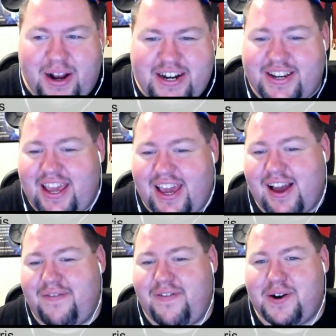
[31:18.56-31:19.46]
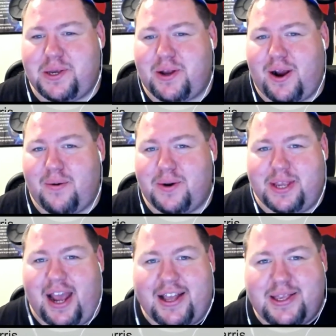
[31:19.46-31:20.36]
to take off our Star Wars
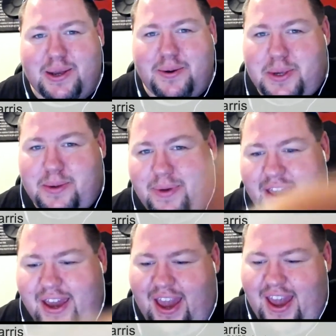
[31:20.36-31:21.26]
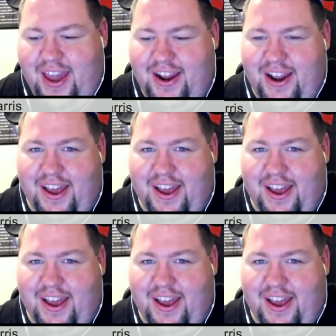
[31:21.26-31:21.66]
hats, so to speak, and